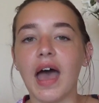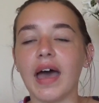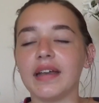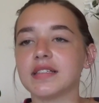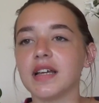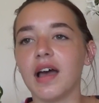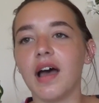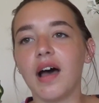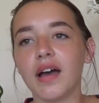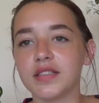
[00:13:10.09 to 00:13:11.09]
And
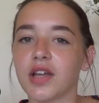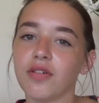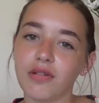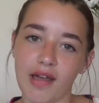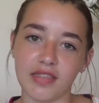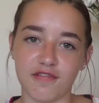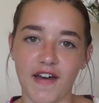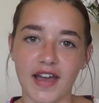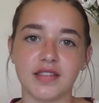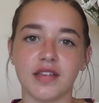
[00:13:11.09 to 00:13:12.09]
I don't like the
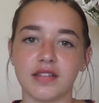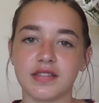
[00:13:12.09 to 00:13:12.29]
fact that